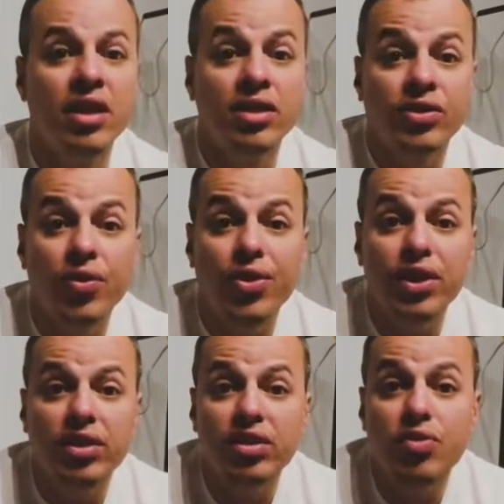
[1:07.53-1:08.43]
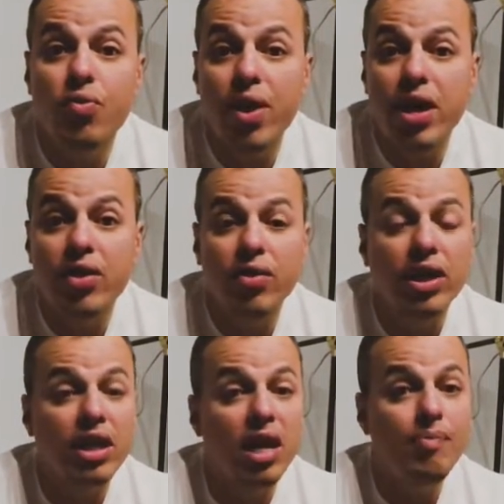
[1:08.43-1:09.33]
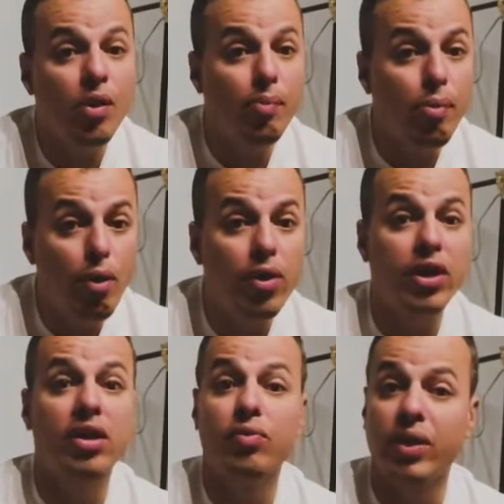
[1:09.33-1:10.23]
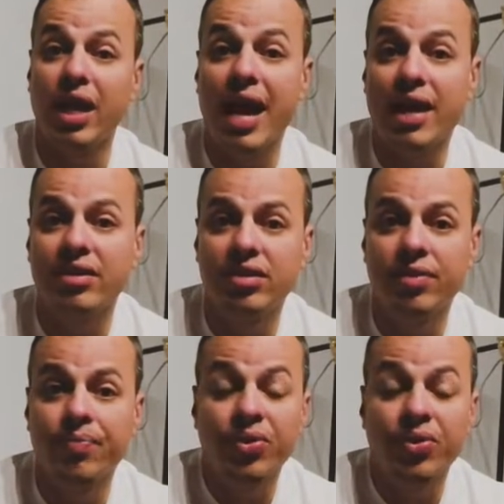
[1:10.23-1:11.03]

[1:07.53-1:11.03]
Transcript: So this is the way you're gonna keep your body relaxed.